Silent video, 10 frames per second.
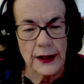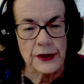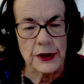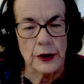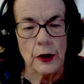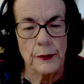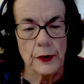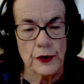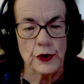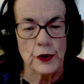so I'm
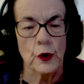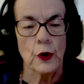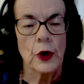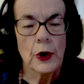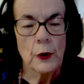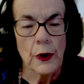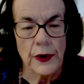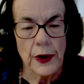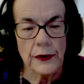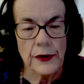not sure
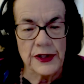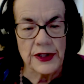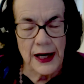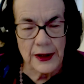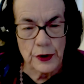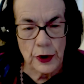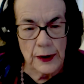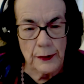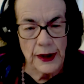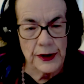whether this actually
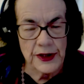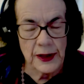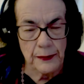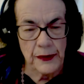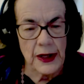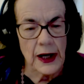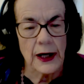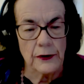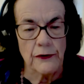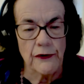means something
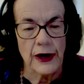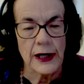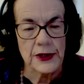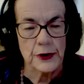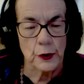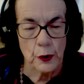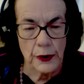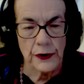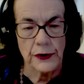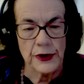hard and fast or
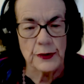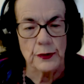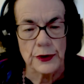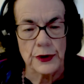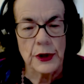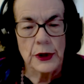whether this was